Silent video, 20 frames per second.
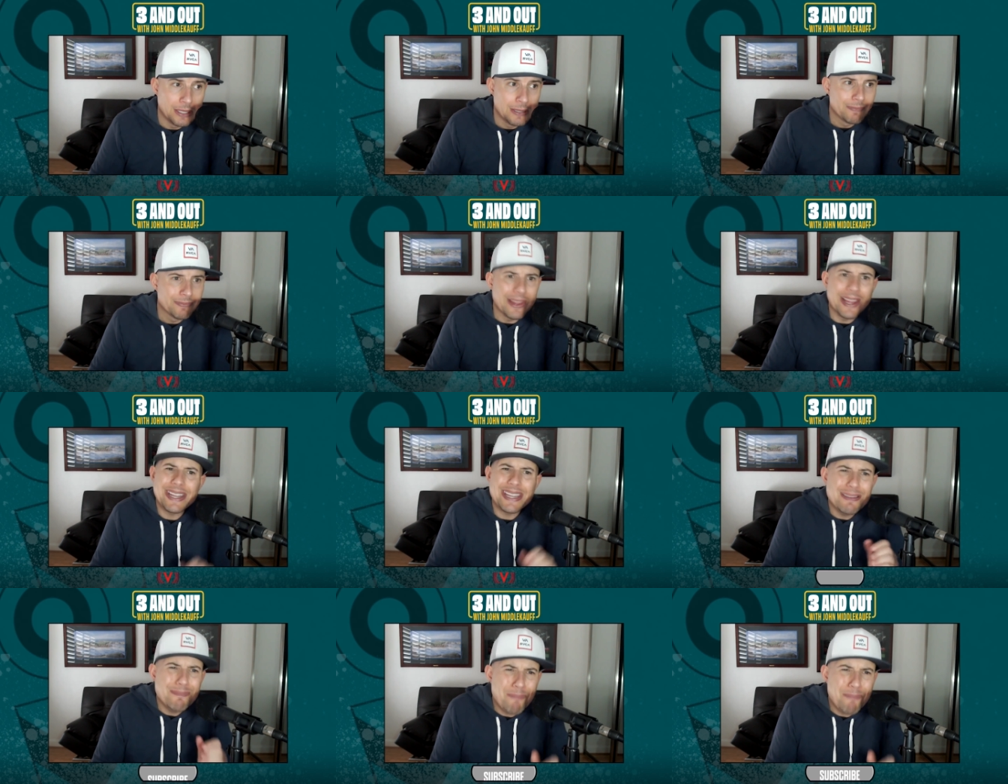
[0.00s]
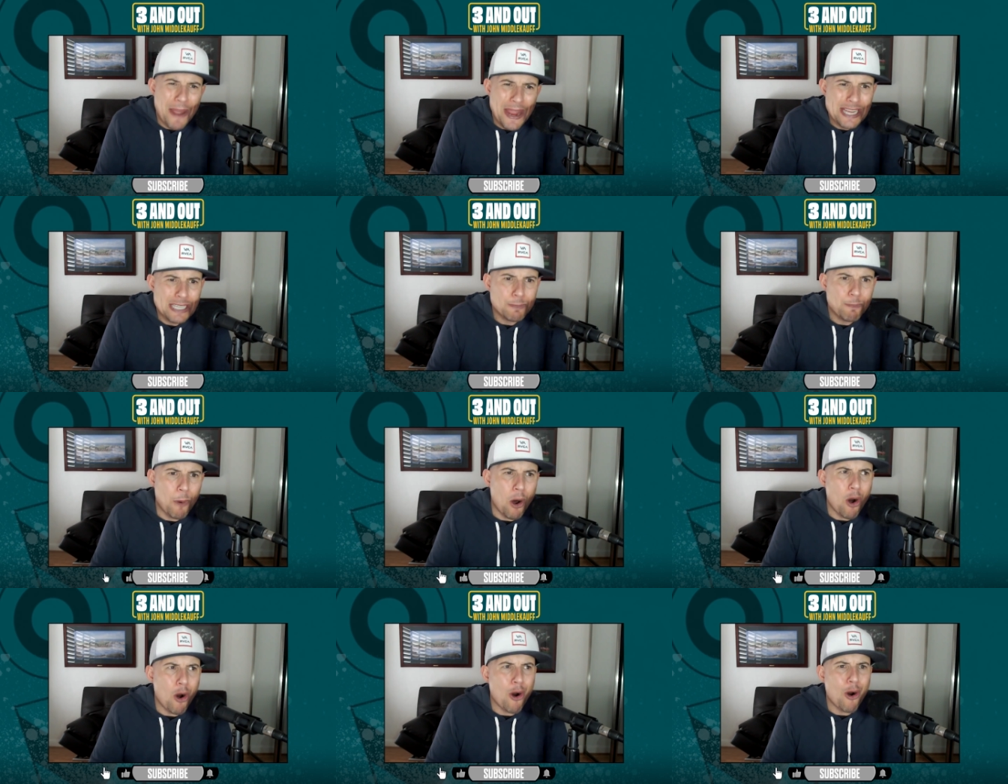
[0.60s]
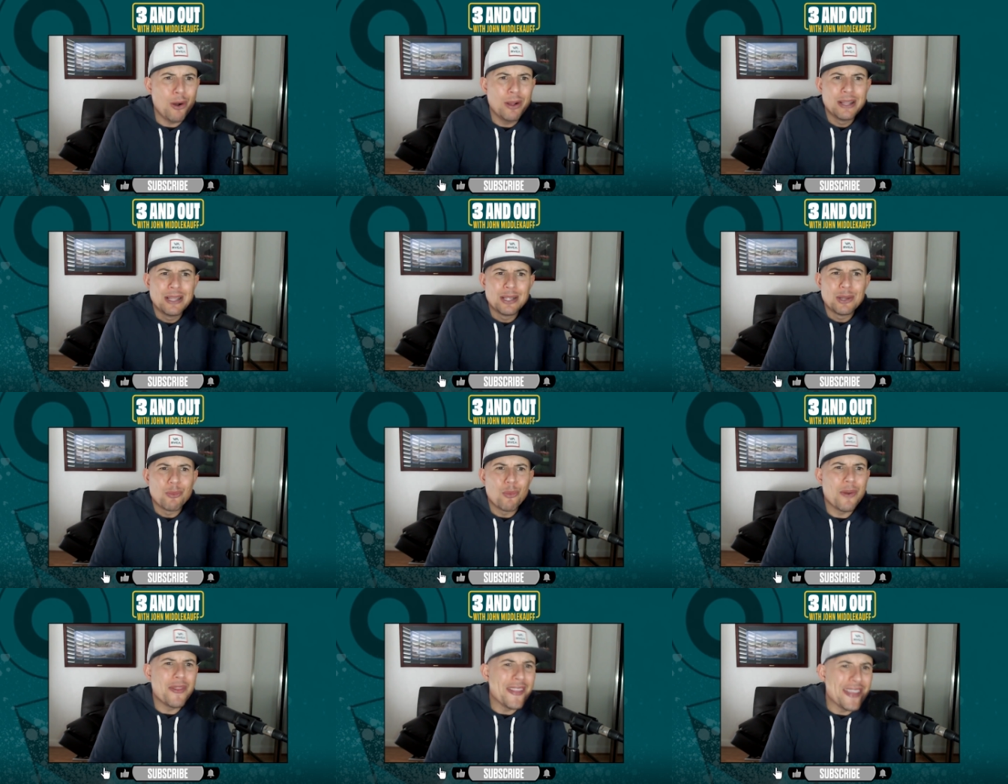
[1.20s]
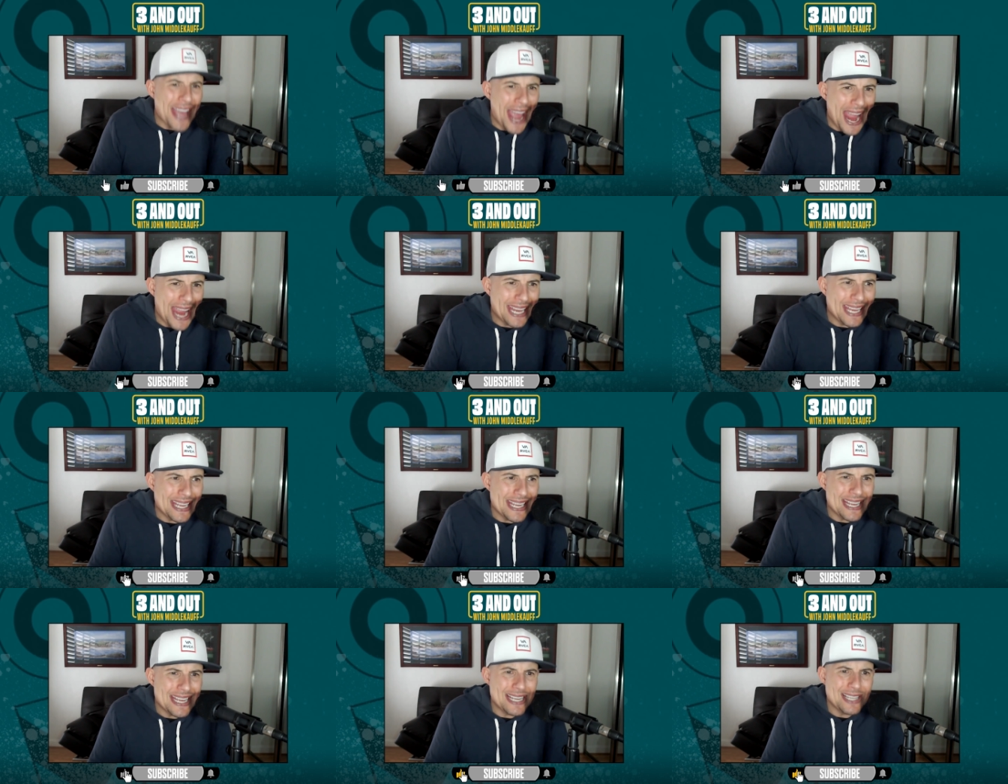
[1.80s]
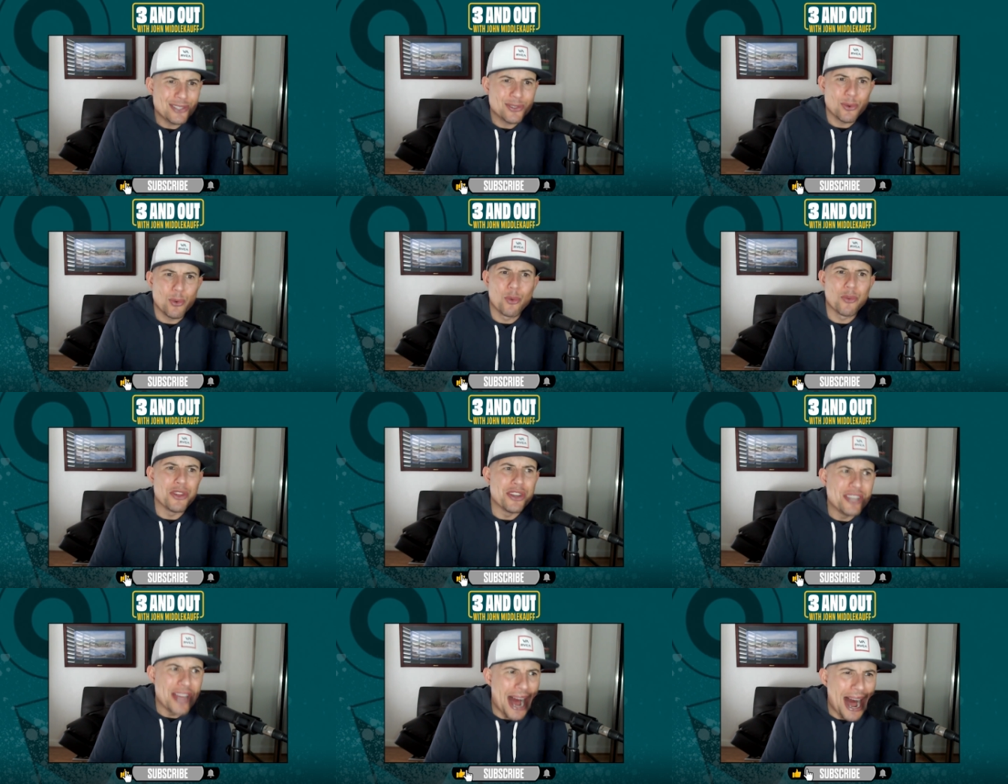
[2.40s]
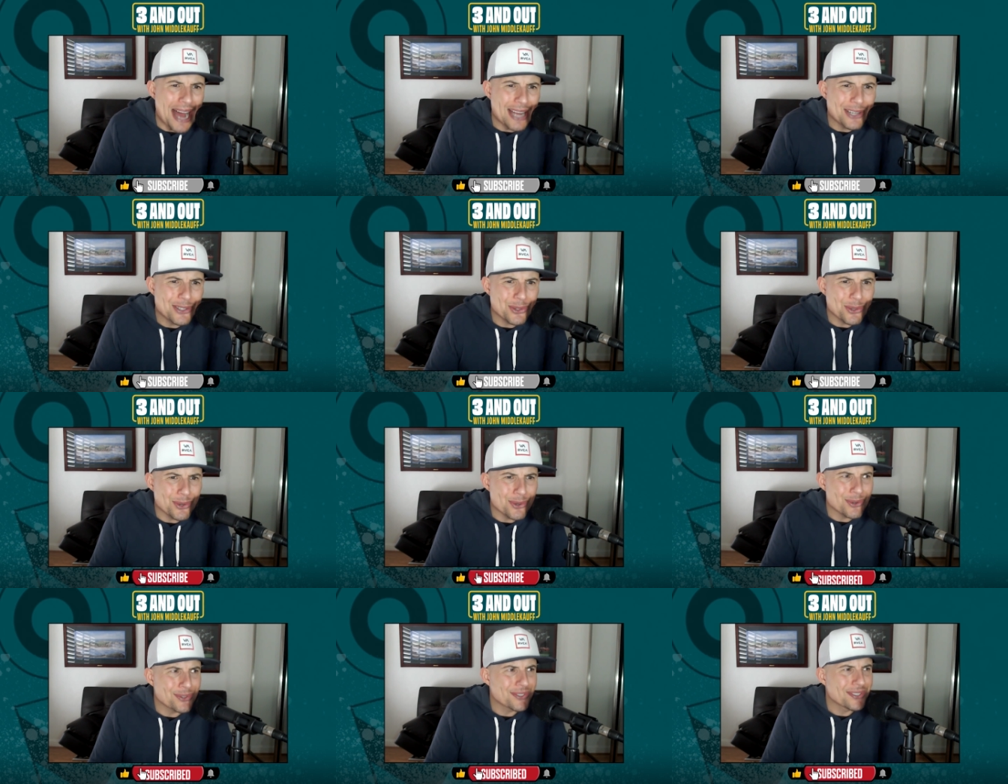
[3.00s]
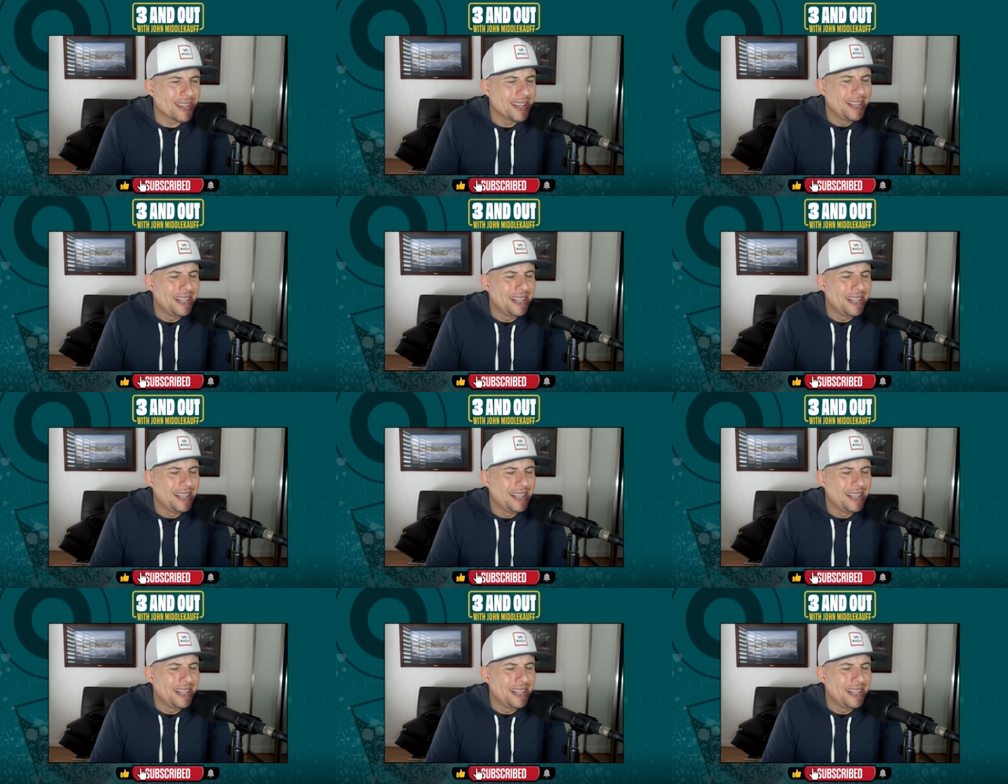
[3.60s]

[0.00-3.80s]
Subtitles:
Like in baseball, when the Yankees or the Dodgers,